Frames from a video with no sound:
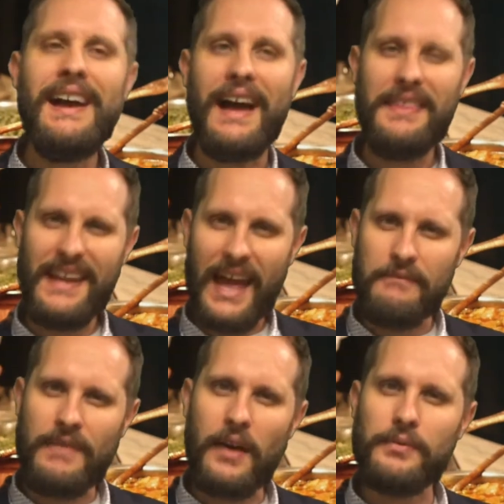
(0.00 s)
I think
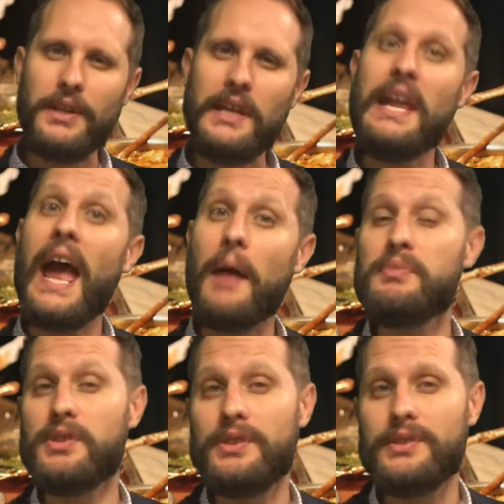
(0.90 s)
EdFound really
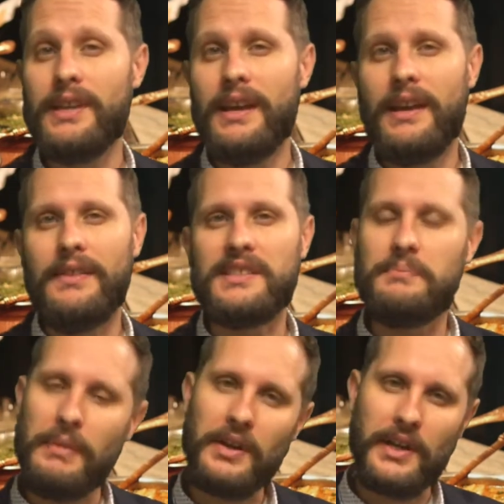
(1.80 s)
captures the
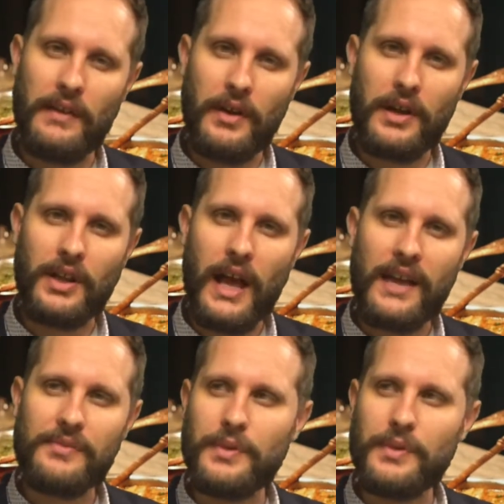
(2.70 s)
spirit of our class.